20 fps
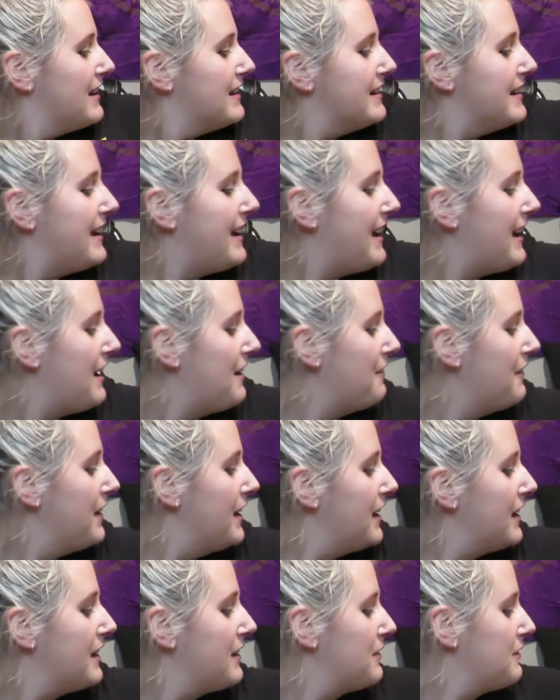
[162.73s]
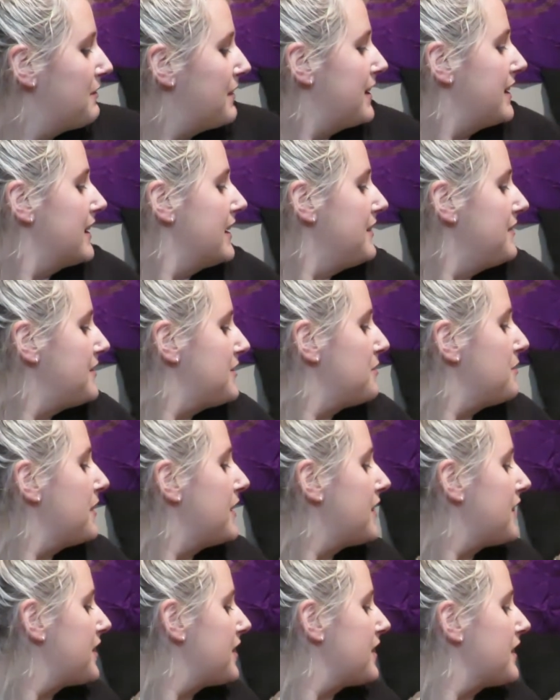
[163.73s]
now we're left
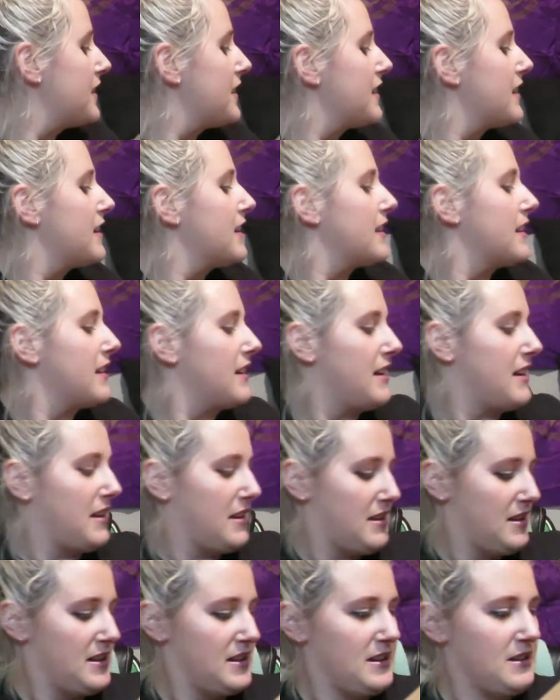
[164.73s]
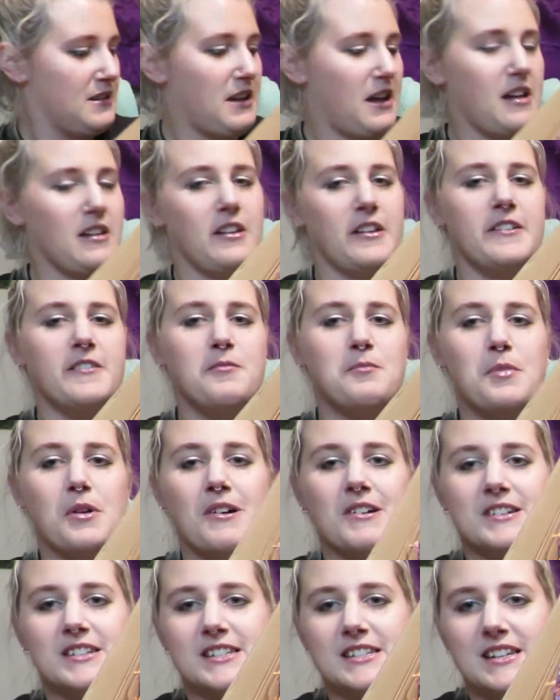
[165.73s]
with a lot of
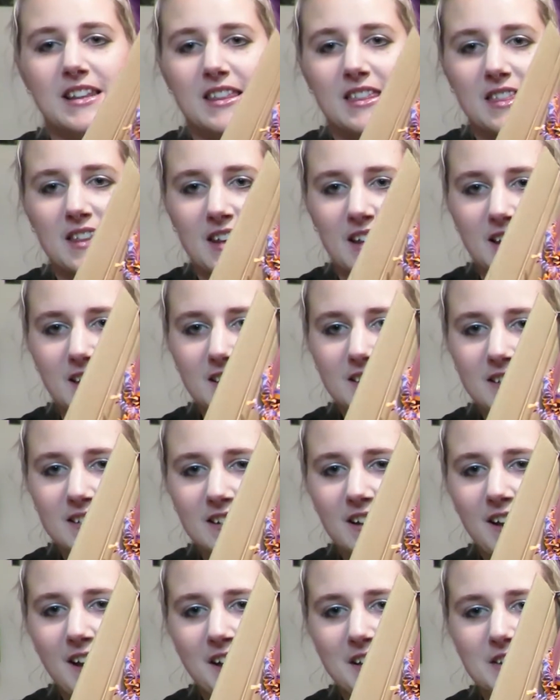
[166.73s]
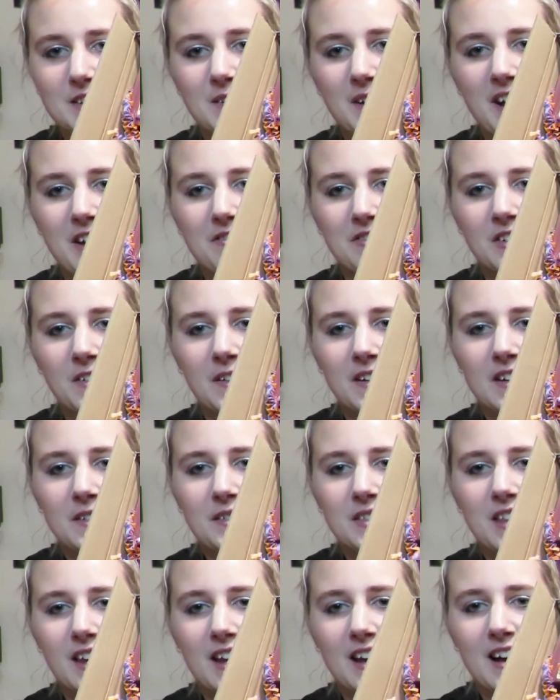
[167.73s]
box things so I have no idea
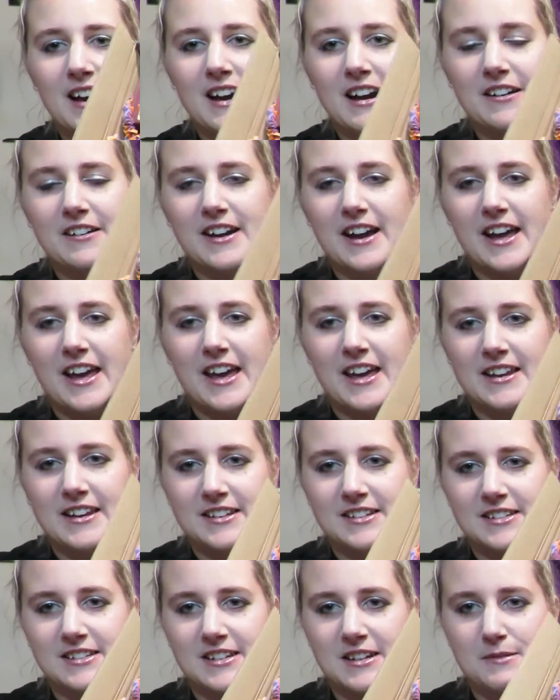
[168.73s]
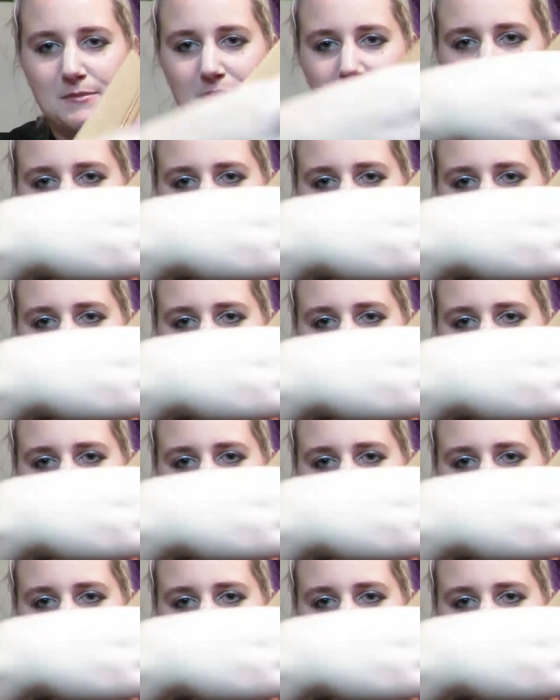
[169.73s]
what they are and some